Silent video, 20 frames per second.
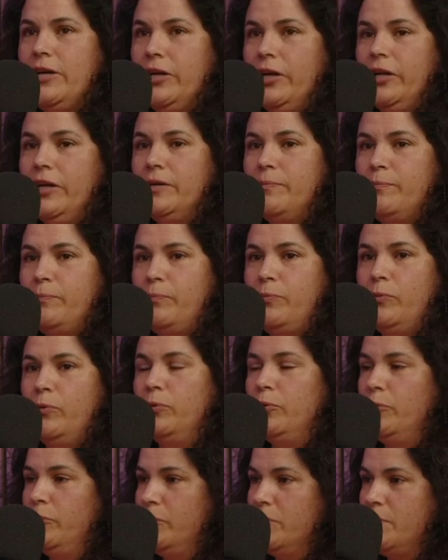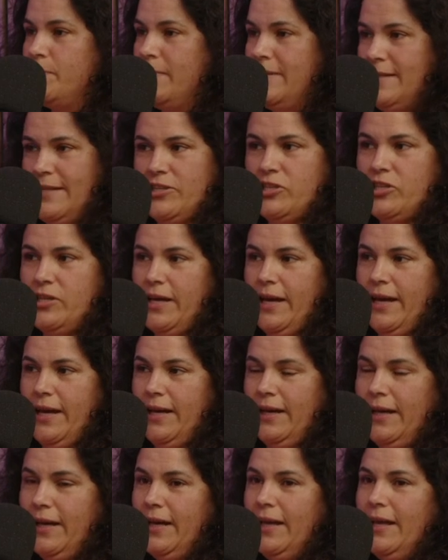good broad
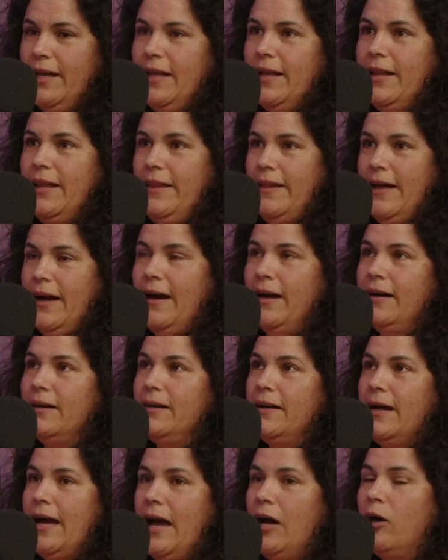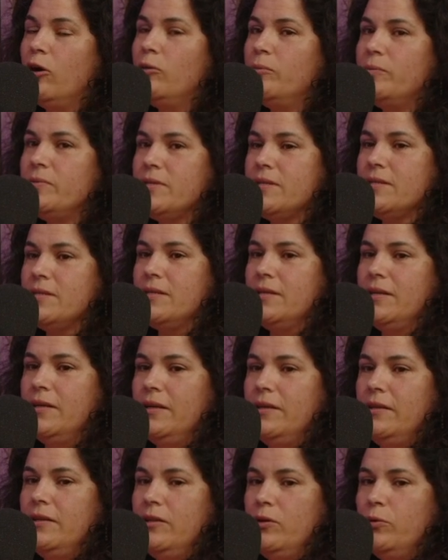positioning that helped
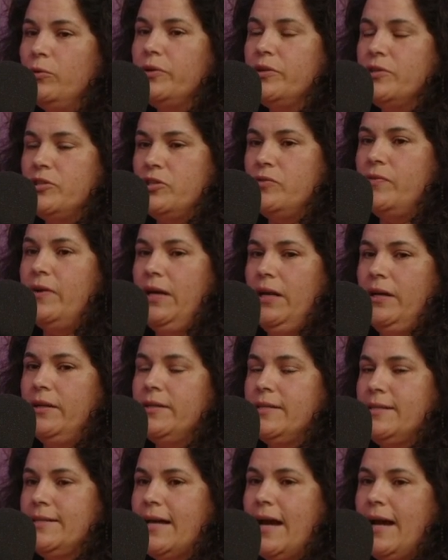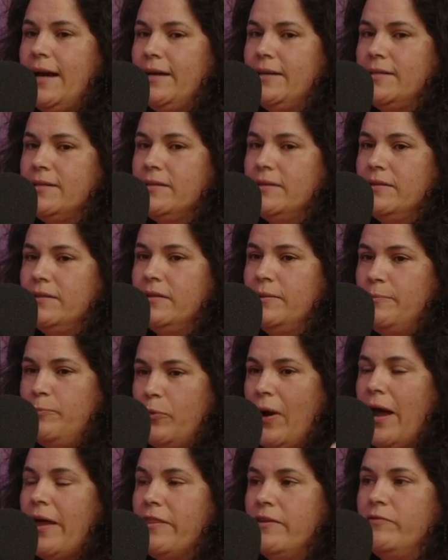the audience to really understand the
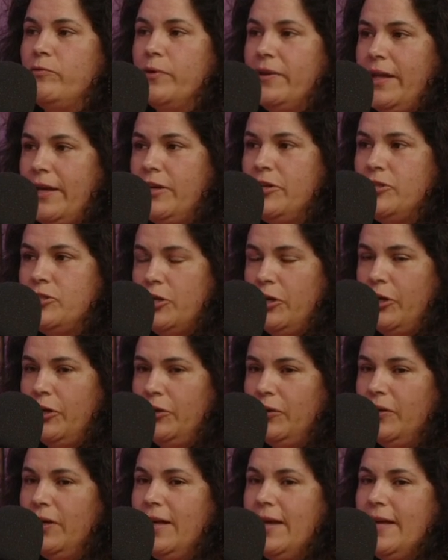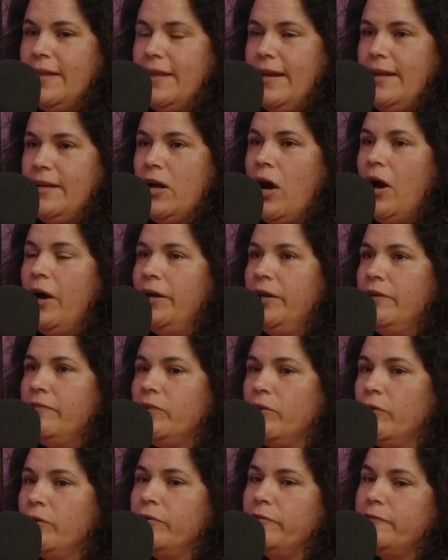breadth of what they could do. They'd kind
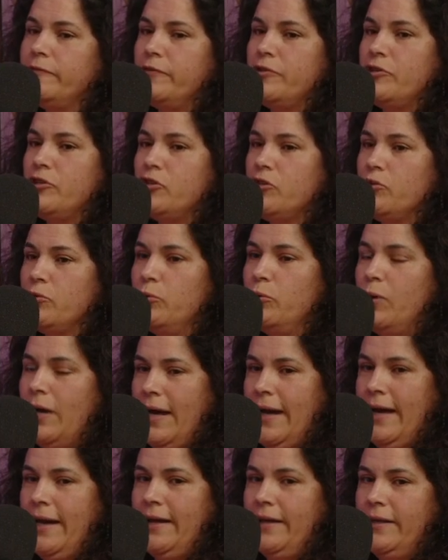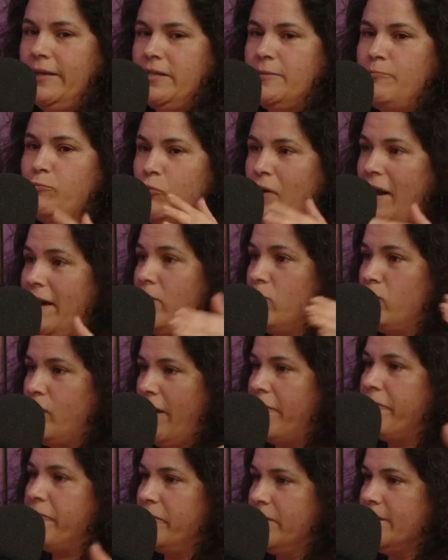of gone for shorthand brand
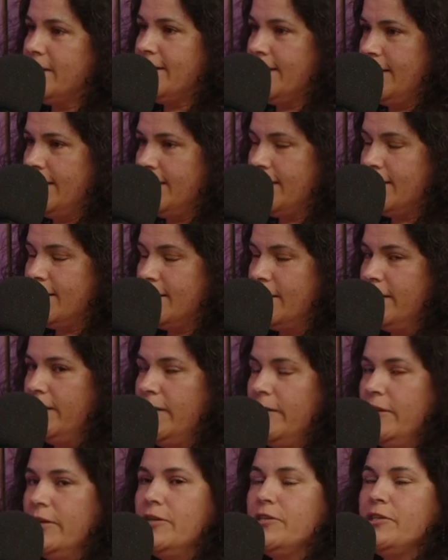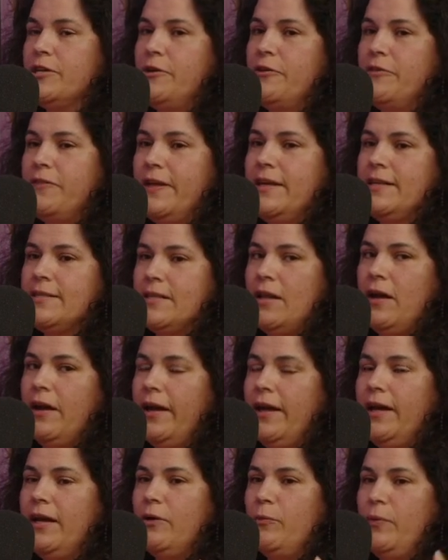references. So things
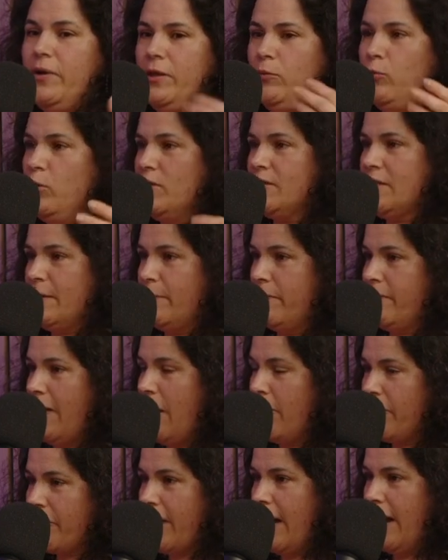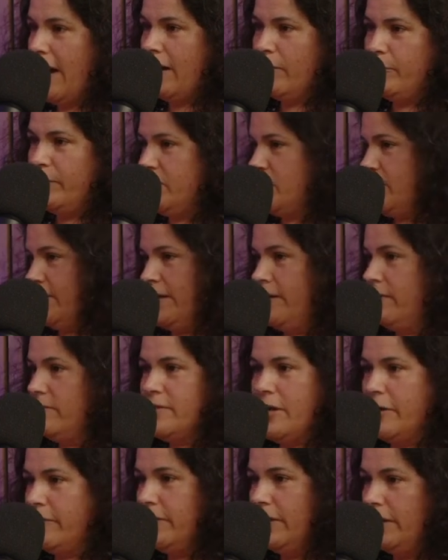like we're the WhatsApp of healthcare, which they're
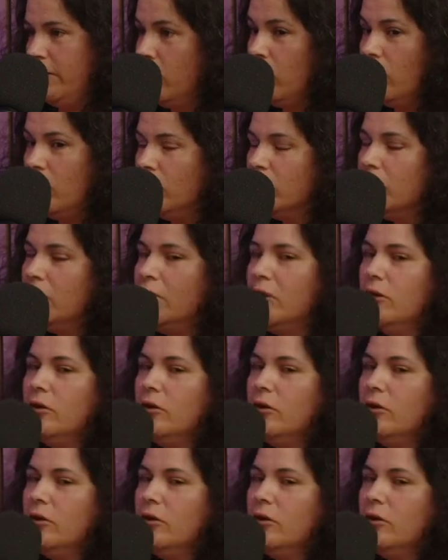totally not.